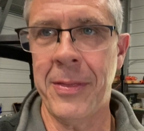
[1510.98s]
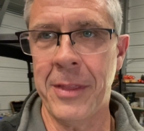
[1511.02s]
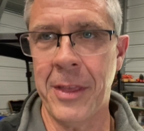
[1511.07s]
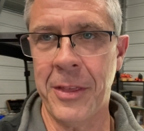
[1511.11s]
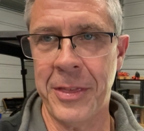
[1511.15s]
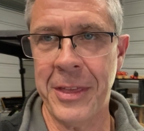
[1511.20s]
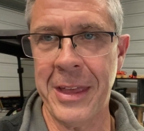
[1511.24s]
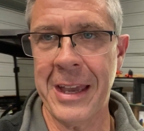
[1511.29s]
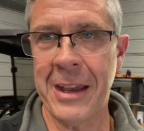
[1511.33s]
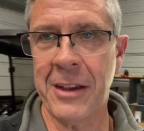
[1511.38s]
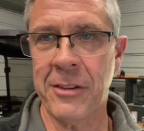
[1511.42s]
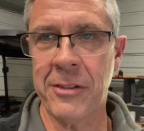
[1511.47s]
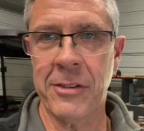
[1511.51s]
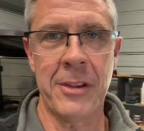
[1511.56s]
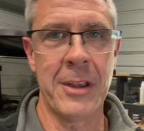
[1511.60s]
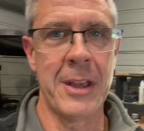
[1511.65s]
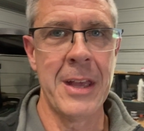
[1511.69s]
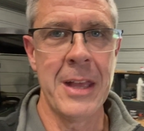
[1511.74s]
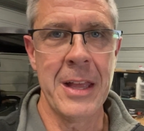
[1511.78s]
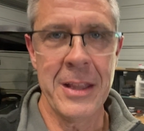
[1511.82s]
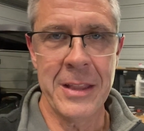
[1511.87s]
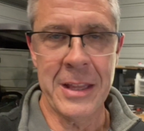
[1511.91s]
the things
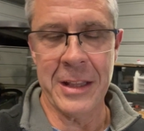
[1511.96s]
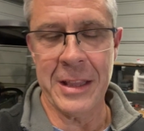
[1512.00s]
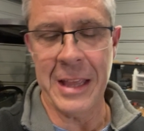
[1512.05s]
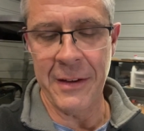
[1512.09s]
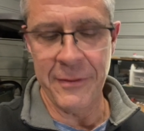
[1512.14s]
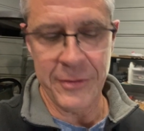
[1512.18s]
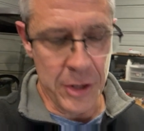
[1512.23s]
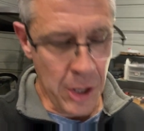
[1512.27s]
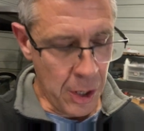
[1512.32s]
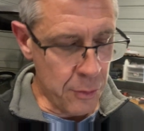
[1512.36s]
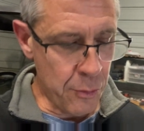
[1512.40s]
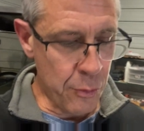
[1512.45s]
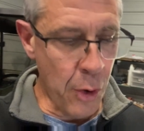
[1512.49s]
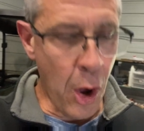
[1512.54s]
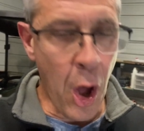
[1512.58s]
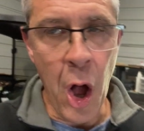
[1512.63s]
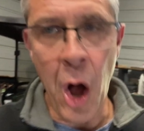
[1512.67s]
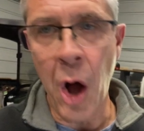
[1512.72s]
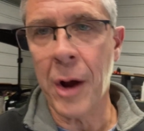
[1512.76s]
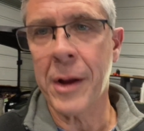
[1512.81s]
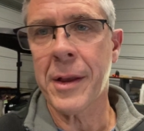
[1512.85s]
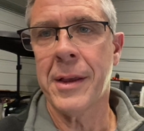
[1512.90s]
that they've done
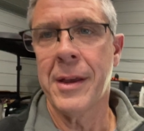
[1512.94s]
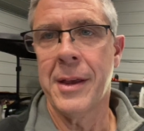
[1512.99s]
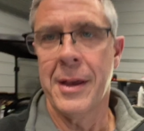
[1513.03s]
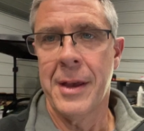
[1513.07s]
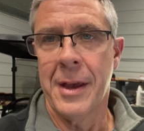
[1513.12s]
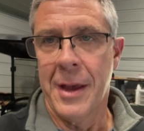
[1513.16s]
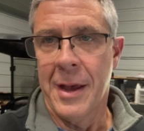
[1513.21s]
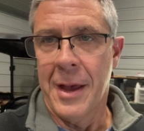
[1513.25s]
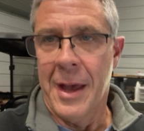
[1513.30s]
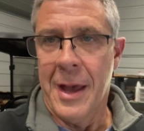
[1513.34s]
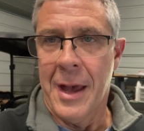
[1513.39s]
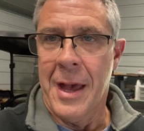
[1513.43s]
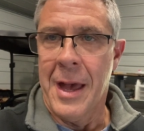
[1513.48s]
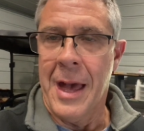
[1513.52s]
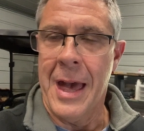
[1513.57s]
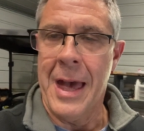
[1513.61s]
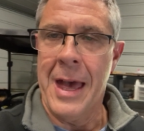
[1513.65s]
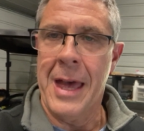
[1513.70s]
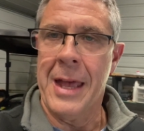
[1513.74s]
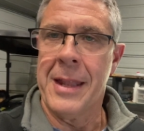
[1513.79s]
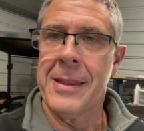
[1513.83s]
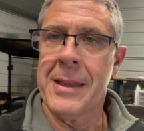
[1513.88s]
wrong,
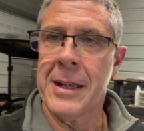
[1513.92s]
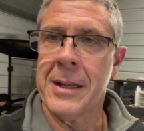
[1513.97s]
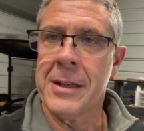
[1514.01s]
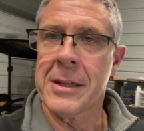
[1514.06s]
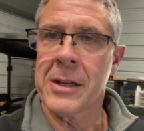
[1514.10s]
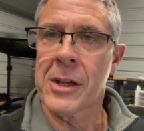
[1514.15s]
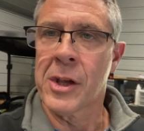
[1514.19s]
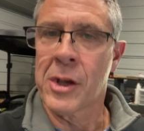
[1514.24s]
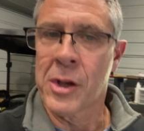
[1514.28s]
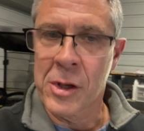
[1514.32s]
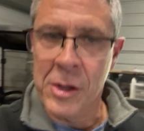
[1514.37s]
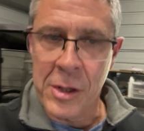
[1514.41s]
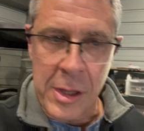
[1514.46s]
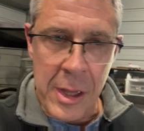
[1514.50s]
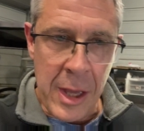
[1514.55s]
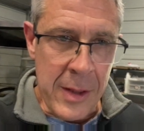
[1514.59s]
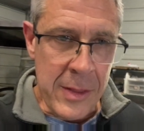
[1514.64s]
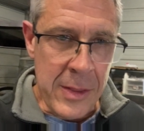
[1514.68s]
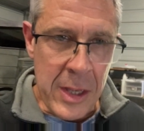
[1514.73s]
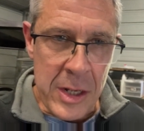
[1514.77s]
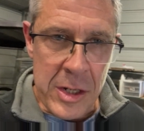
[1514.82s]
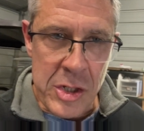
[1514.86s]
and then
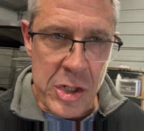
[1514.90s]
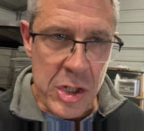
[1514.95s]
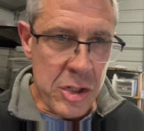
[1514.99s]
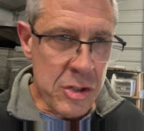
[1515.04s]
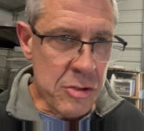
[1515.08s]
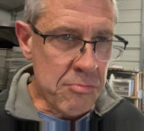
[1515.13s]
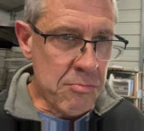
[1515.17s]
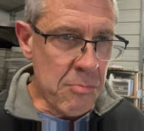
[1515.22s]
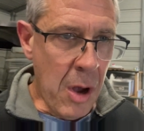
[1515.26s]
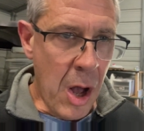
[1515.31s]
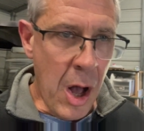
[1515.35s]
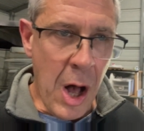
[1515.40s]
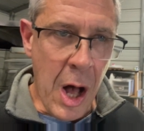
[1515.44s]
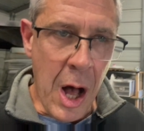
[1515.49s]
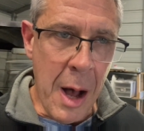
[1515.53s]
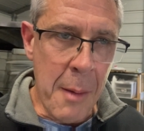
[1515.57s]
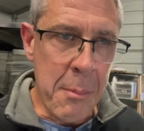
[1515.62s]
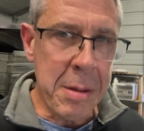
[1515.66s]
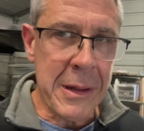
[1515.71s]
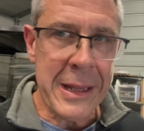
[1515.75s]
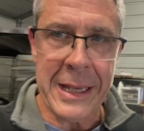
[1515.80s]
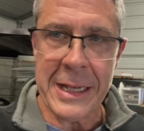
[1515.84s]
and then just
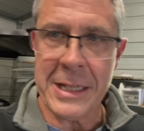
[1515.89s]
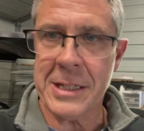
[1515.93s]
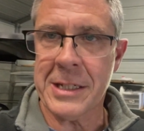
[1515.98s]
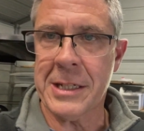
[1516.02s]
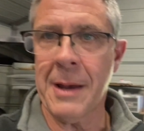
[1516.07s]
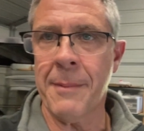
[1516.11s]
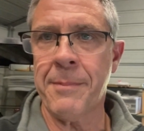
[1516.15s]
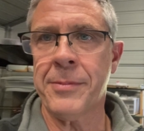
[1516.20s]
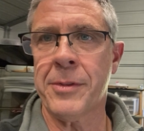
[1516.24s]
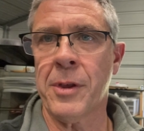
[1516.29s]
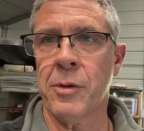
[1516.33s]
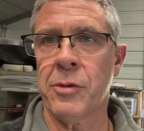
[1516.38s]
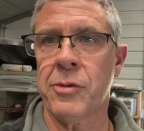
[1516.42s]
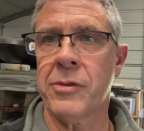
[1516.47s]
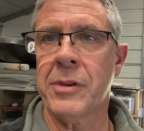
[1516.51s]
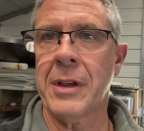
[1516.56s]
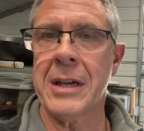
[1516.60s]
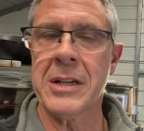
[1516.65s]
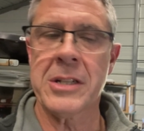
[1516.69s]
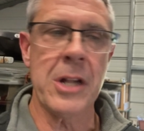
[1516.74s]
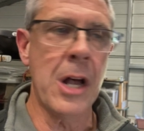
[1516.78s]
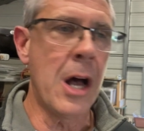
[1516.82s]
humbly accept those
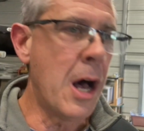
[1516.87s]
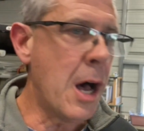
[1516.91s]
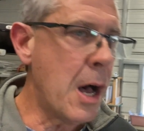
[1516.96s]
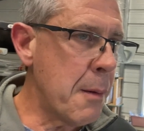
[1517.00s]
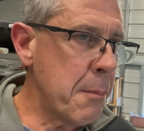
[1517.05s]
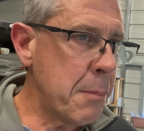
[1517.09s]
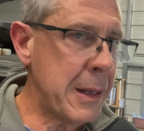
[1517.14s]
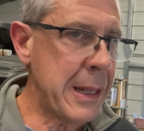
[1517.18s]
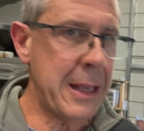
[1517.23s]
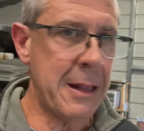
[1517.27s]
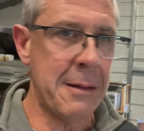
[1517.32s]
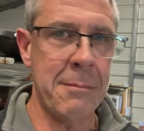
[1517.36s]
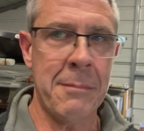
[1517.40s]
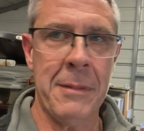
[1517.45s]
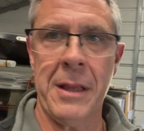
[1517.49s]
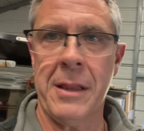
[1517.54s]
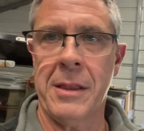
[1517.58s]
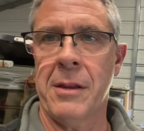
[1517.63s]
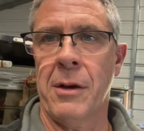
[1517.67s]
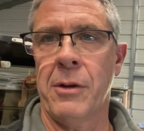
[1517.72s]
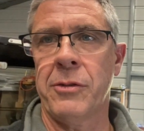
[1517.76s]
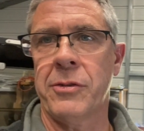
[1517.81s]
things, humbly
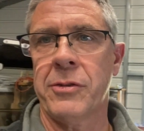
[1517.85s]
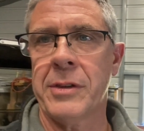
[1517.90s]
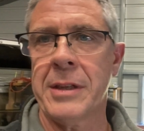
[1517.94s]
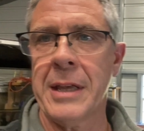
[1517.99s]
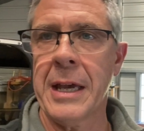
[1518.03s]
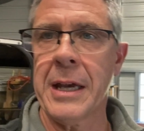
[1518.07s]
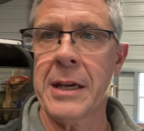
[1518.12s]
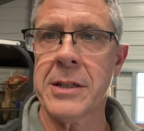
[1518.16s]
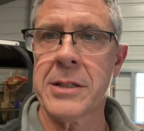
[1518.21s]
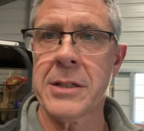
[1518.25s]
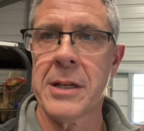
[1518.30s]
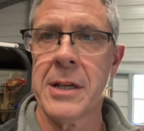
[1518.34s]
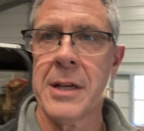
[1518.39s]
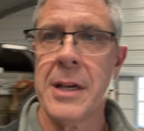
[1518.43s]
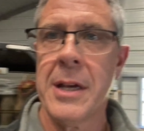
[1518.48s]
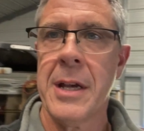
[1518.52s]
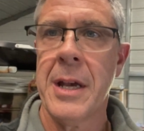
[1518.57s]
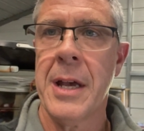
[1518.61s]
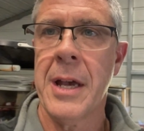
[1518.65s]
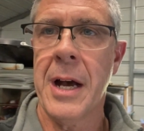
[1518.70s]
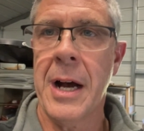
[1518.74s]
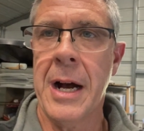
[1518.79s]
admit those things,
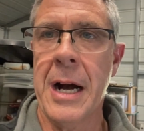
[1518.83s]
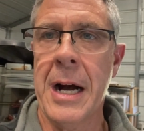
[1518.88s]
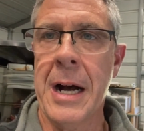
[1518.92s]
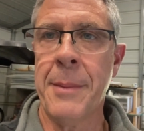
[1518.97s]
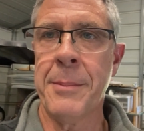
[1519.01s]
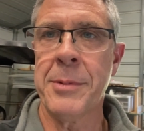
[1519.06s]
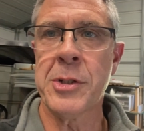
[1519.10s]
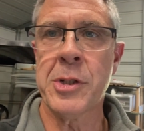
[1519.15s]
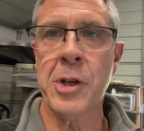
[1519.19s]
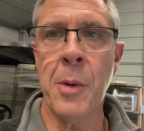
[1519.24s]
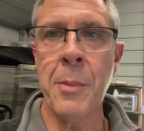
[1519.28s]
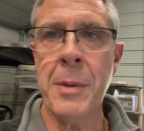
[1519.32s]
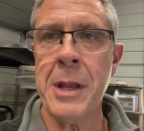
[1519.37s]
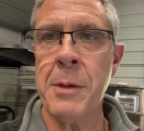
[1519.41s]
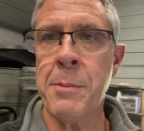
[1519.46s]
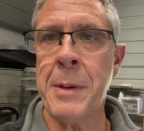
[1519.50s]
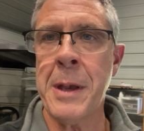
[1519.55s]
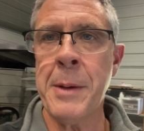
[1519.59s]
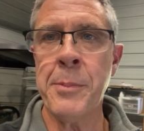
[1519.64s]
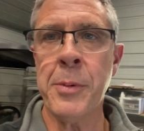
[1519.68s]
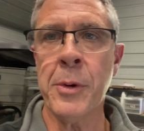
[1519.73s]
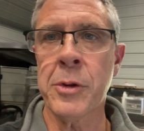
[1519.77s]
um, so many
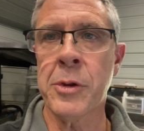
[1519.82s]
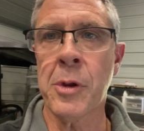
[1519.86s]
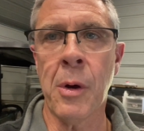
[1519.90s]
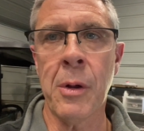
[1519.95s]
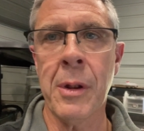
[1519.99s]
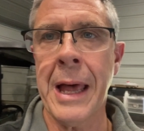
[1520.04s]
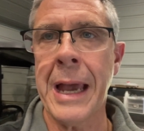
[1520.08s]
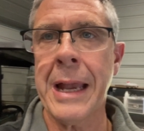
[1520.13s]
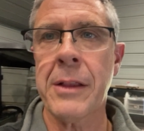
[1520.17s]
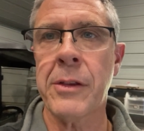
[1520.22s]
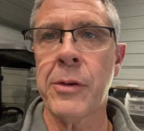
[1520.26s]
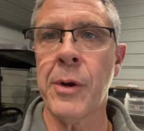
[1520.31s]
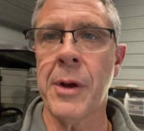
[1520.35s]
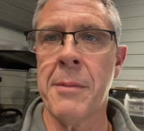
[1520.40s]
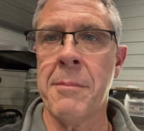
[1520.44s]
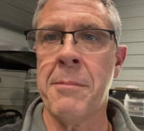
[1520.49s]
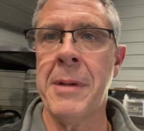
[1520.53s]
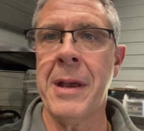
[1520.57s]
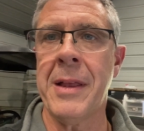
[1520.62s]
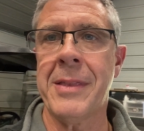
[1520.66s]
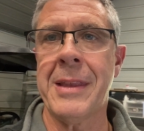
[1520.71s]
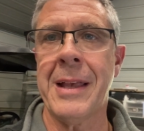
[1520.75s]
people don't like to
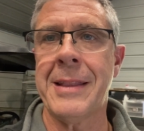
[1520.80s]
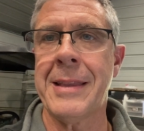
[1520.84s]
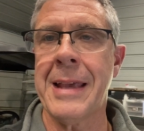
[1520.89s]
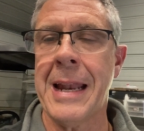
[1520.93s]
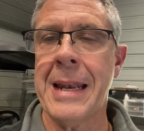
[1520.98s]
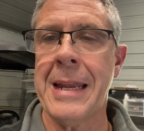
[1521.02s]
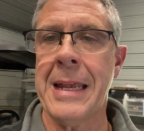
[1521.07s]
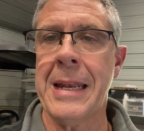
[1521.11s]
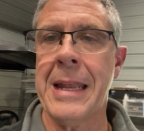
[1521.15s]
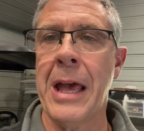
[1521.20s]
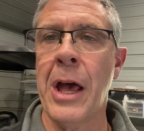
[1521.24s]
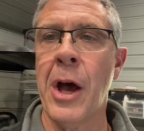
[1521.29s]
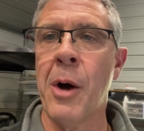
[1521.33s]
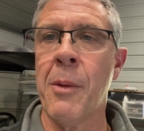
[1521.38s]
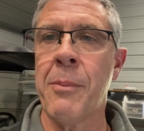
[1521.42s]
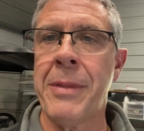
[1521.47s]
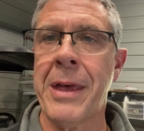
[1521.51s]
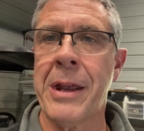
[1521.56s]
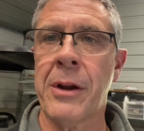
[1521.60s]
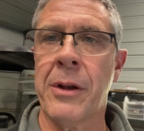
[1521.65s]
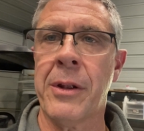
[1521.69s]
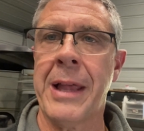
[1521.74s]
admit that they need
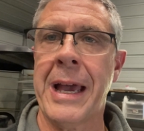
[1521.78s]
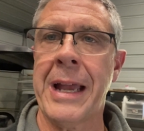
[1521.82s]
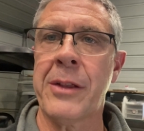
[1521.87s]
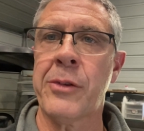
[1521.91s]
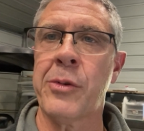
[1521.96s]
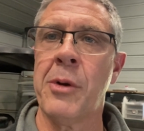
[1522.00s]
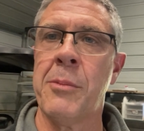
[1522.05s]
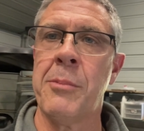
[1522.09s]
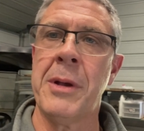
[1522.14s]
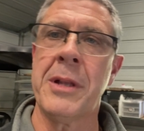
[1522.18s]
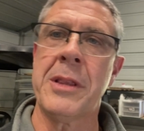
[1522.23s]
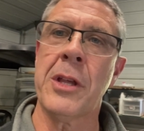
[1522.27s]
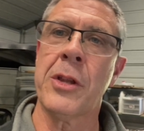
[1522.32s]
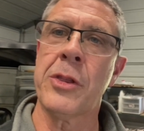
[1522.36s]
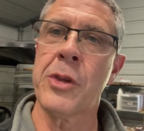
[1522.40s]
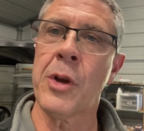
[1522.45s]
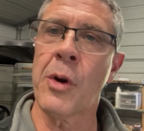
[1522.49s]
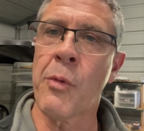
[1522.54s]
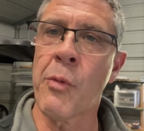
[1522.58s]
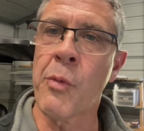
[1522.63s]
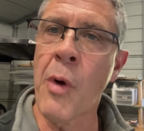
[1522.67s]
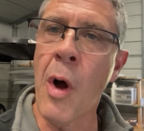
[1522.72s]
help. They don't like to admit that
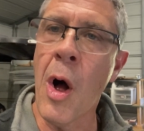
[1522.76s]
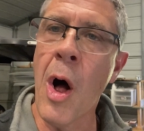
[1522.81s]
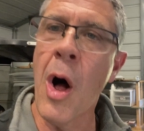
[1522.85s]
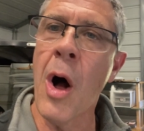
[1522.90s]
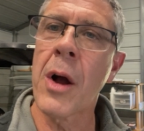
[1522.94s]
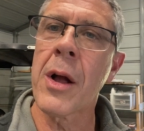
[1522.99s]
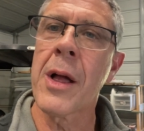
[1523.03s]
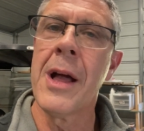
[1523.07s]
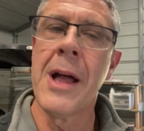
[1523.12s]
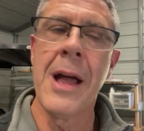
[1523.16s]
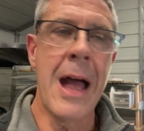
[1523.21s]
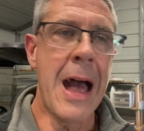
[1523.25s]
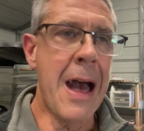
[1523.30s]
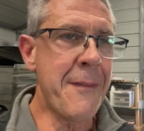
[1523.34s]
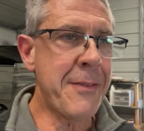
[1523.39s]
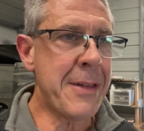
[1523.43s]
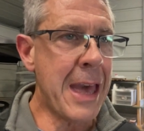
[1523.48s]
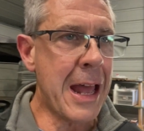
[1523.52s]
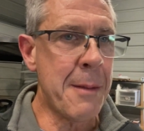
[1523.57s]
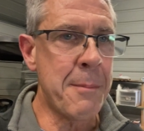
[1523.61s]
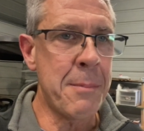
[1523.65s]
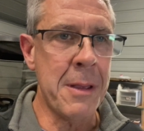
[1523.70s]
they're wrong.
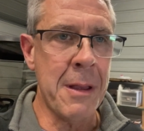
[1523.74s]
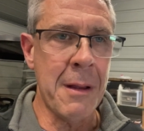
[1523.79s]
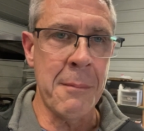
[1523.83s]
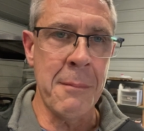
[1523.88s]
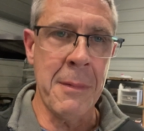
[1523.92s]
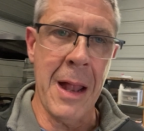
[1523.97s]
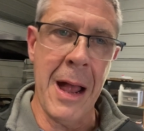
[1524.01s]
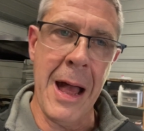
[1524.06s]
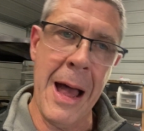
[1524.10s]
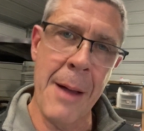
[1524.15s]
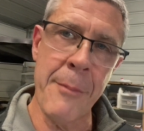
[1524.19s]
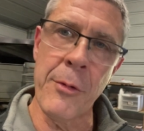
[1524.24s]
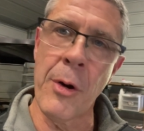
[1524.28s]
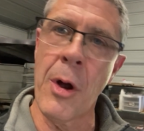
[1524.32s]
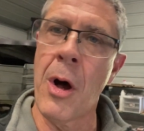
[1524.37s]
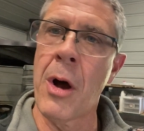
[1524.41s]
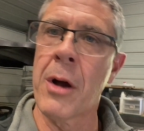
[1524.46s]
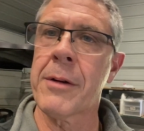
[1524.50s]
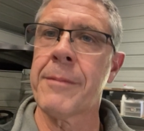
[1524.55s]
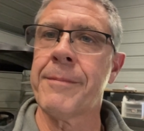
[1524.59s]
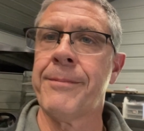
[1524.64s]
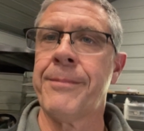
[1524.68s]
I've got to be admit I'm
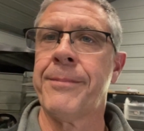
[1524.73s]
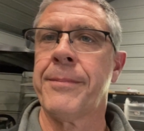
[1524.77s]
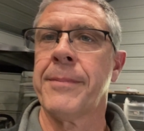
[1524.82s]
wrong.